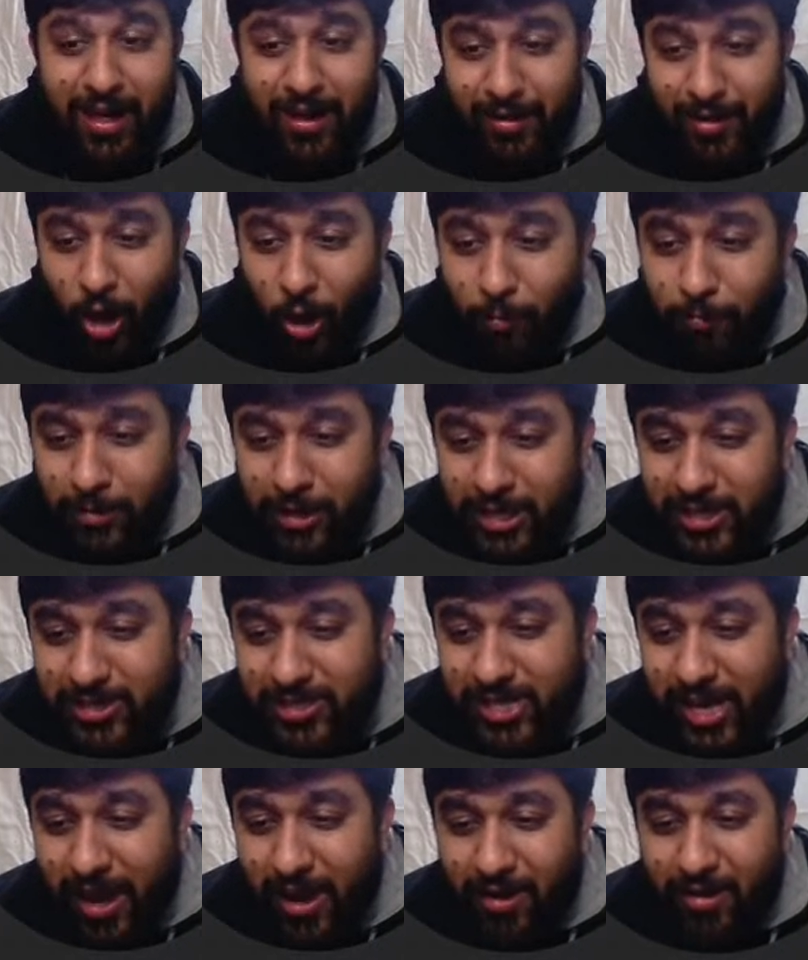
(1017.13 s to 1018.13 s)
Now please
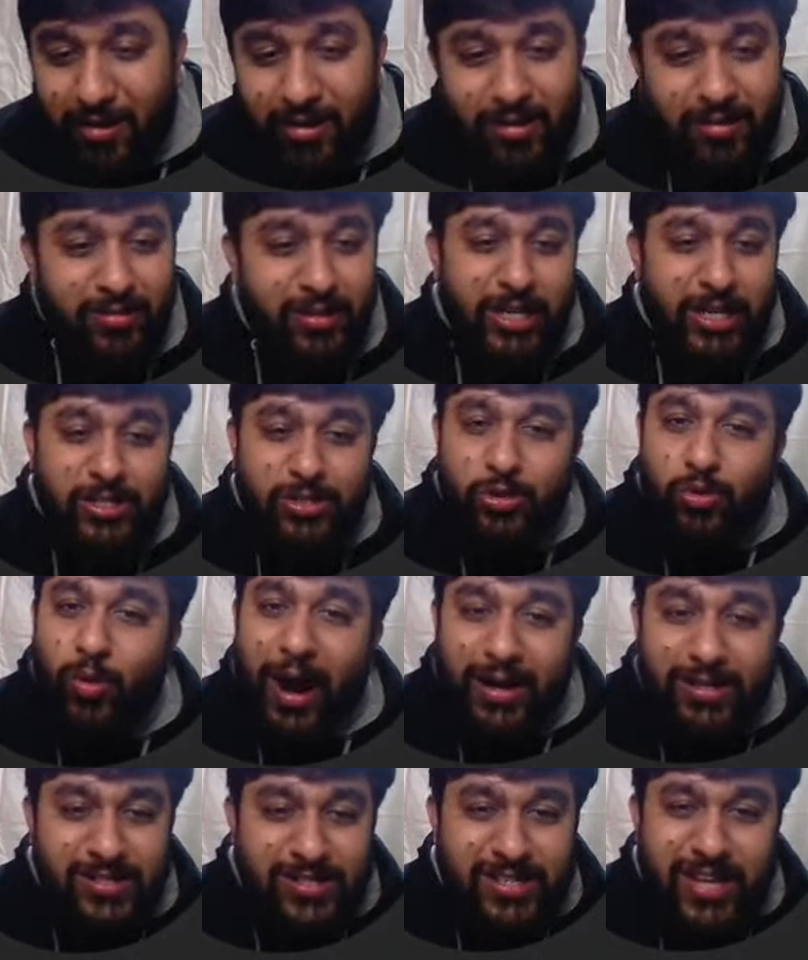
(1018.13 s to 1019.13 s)
check. These two
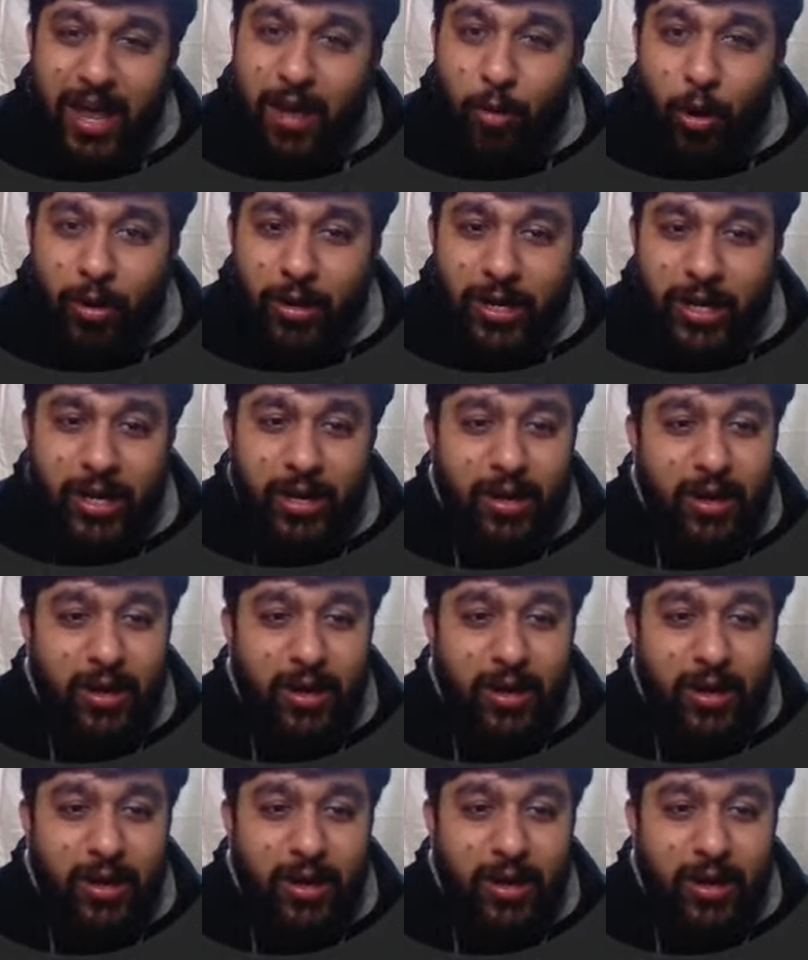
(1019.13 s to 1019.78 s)
are same only.